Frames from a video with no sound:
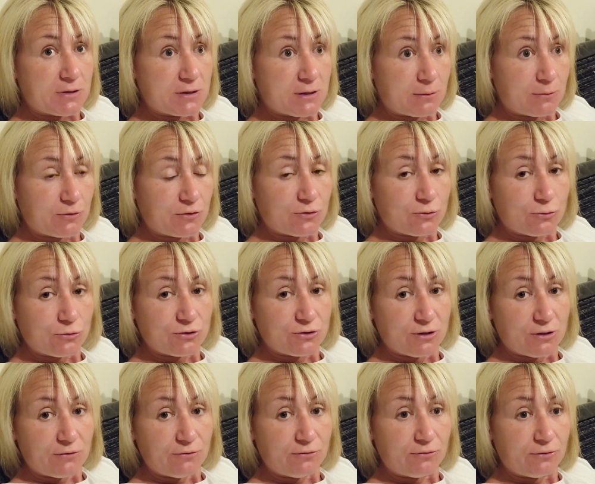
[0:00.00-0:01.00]
some sort
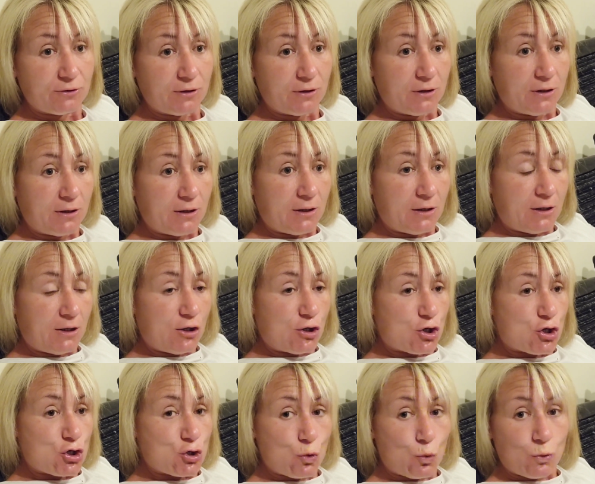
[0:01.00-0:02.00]
of
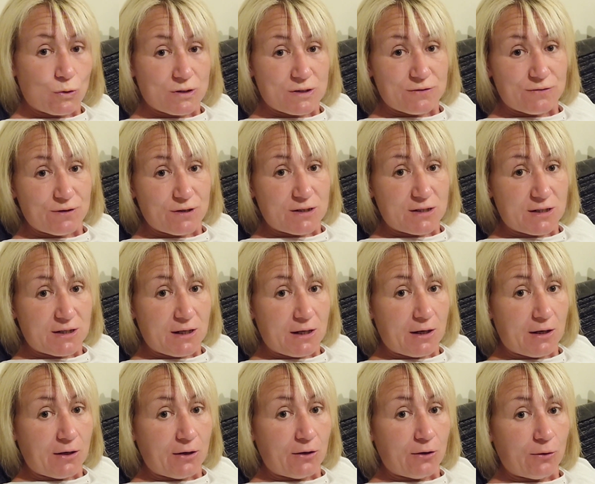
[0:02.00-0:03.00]
shorts
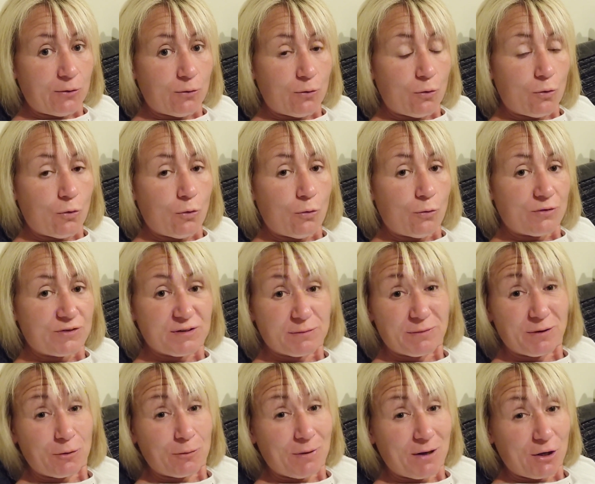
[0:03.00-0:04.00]
video or
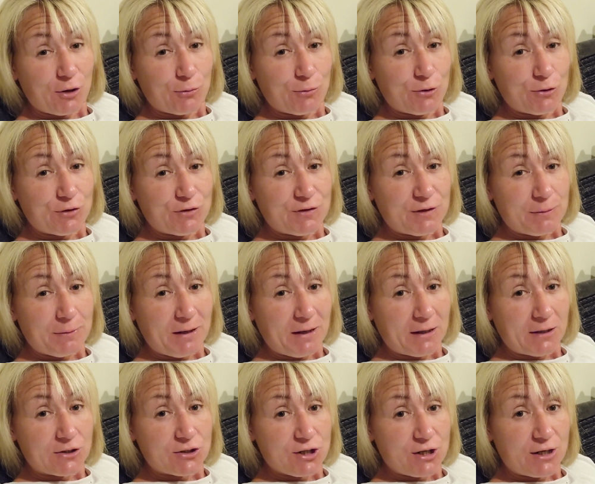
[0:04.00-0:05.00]
something on my community
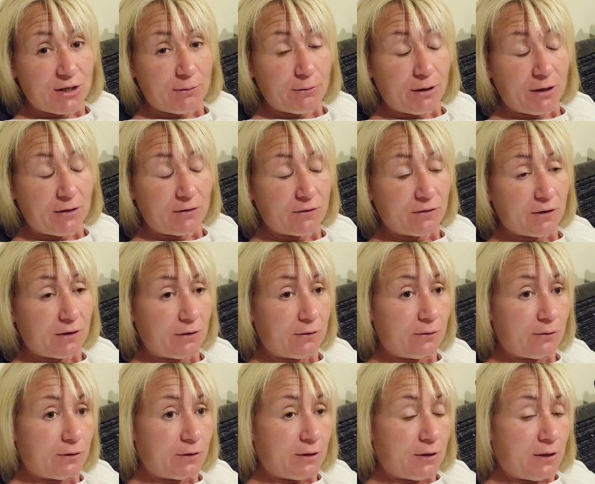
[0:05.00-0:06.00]
page anyway.
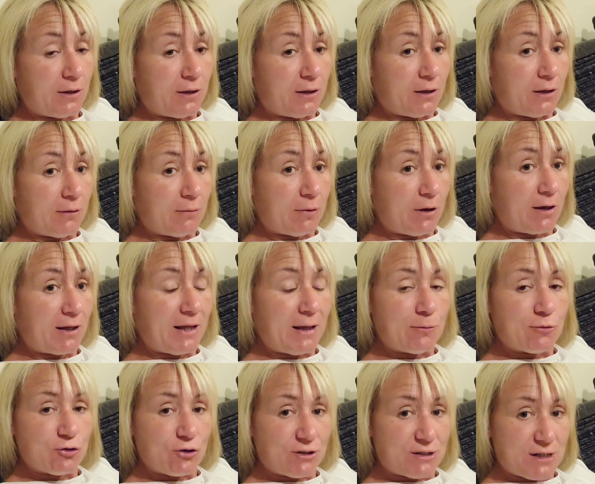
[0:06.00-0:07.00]
So um, I'll
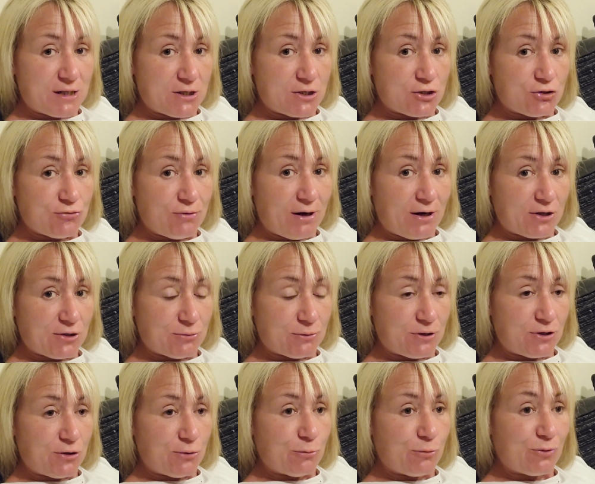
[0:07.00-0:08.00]
keep trying to interact
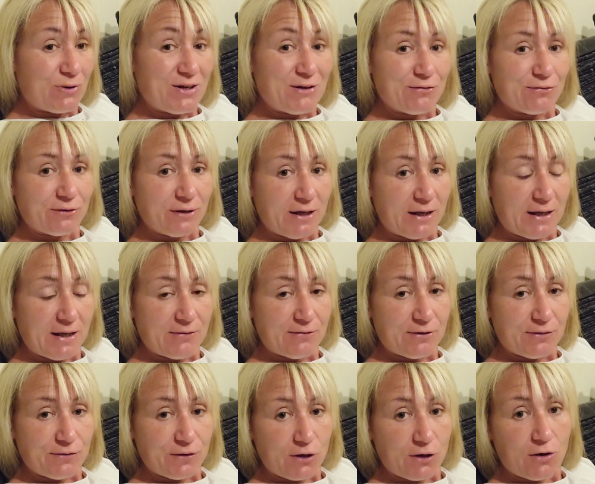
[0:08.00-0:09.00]
with you briefly,
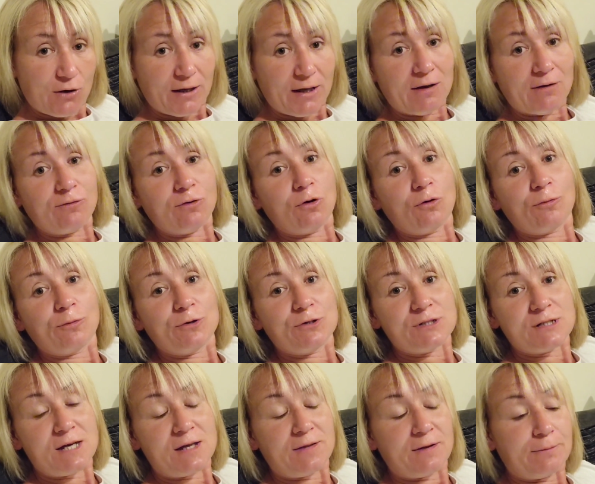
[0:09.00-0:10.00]
even if I can't get a vlog
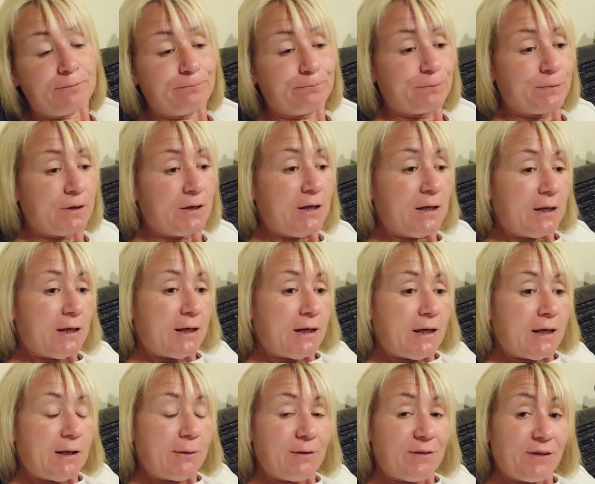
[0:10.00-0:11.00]
put together.
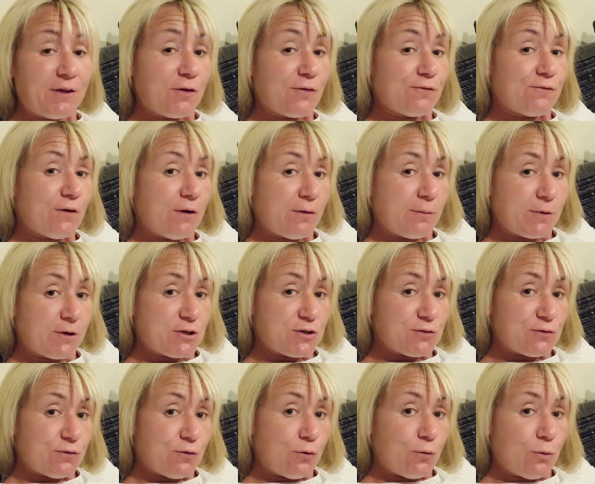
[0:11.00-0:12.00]
Anyway, thank you very
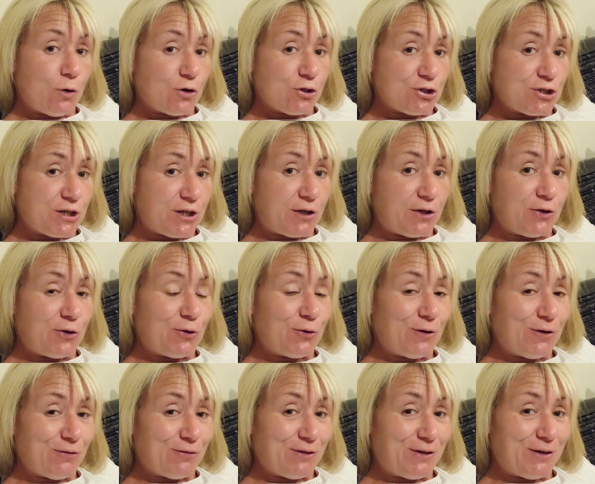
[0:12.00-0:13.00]
much for watching, you
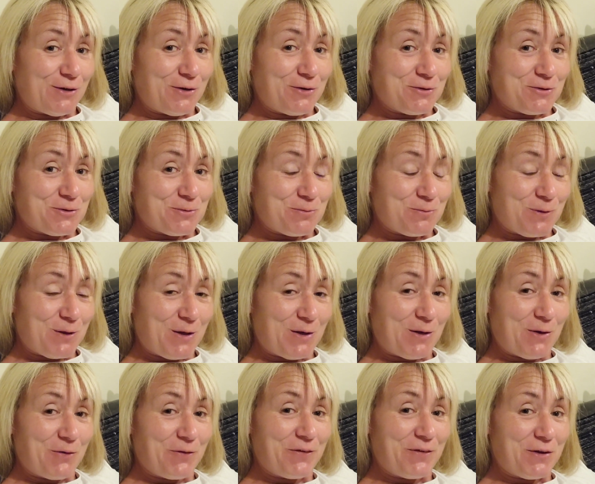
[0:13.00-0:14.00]
lovely lot,
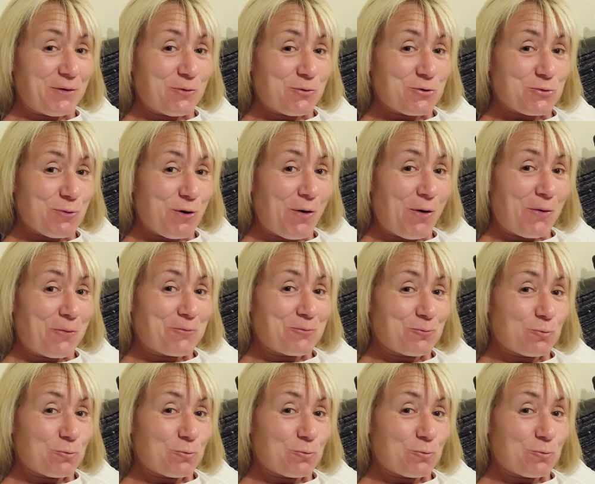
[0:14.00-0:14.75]
and I'll see you all tomorrow.